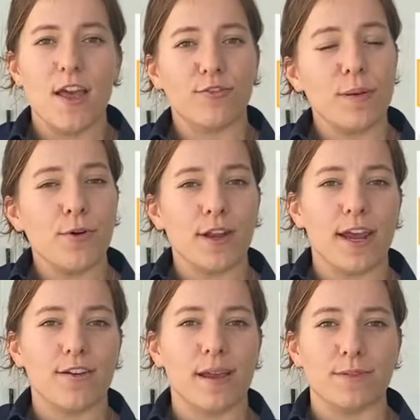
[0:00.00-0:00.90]

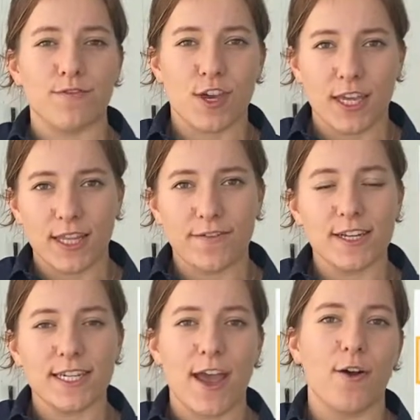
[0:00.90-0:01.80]
3.9 grams of chicken liver
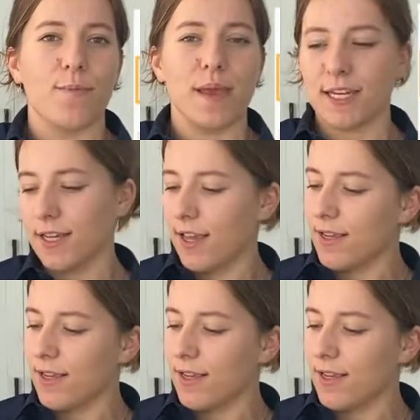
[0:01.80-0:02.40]
to help meet